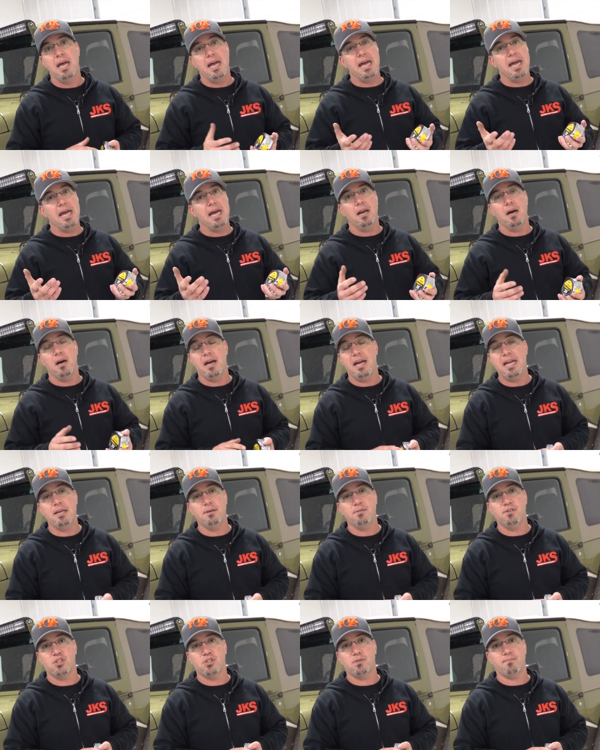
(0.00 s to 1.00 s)
And
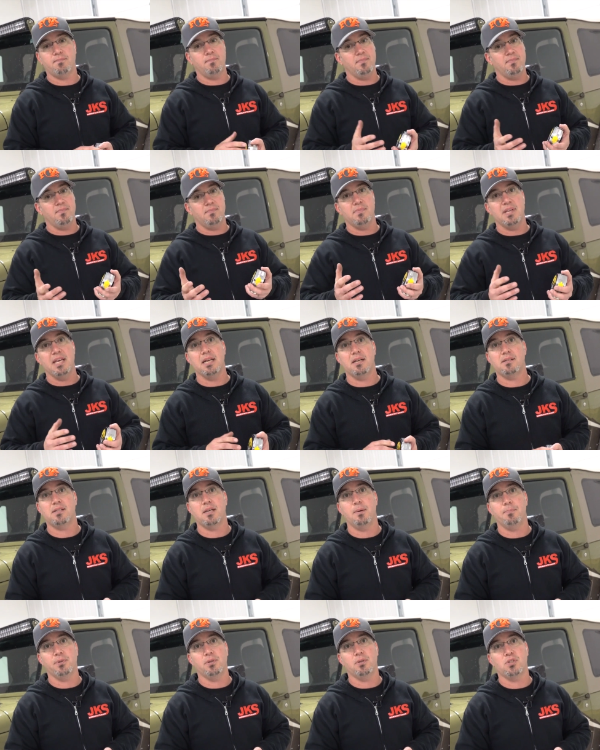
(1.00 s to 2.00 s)
hey, just hit us
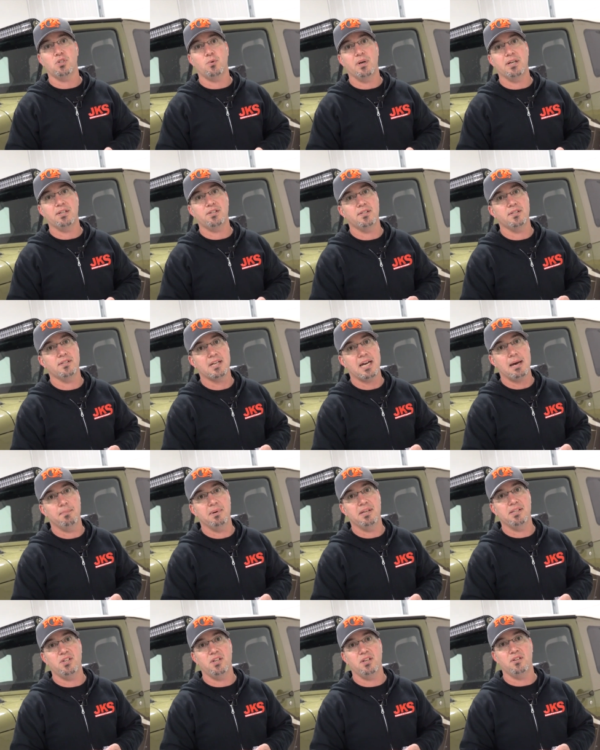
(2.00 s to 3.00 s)
up with those questions, comments,